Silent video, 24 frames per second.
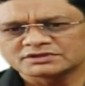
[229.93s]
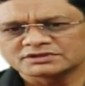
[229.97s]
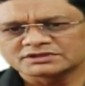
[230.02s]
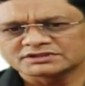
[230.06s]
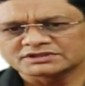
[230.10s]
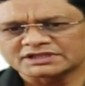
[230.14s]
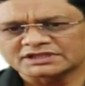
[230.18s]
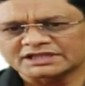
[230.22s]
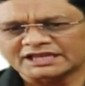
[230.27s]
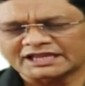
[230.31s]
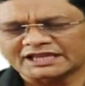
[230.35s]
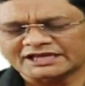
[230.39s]

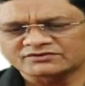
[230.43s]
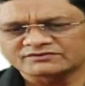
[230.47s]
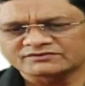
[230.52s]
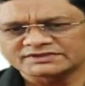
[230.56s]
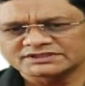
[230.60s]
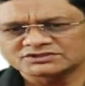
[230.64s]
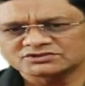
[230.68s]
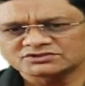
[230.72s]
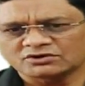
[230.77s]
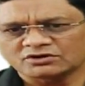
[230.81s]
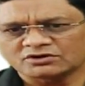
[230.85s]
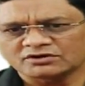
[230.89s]
the
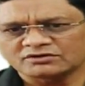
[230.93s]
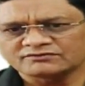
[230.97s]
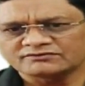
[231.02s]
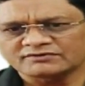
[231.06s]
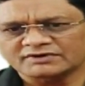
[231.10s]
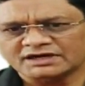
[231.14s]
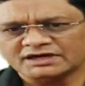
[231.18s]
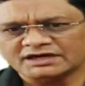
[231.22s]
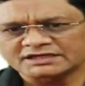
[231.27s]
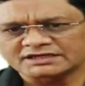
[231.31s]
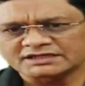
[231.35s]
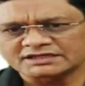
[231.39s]
language of
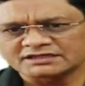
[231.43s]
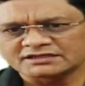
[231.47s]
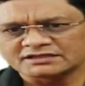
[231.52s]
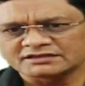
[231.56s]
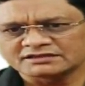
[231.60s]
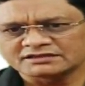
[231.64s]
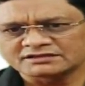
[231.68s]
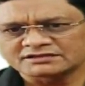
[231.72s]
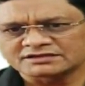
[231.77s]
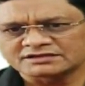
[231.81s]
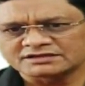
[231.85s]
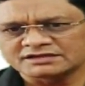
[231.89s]
Article
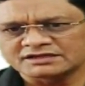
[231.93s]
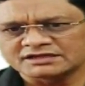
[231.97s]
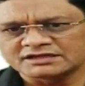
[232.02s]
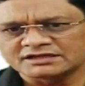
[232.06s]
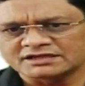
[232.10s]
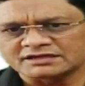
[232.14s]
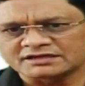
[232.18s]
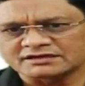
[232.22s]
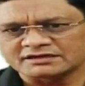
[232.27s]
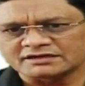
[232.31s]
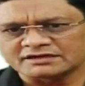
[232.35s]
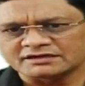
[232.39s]

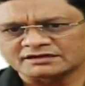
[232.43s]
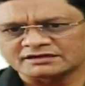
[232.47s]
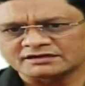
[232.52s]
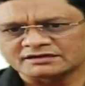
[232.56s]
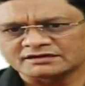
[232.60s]
300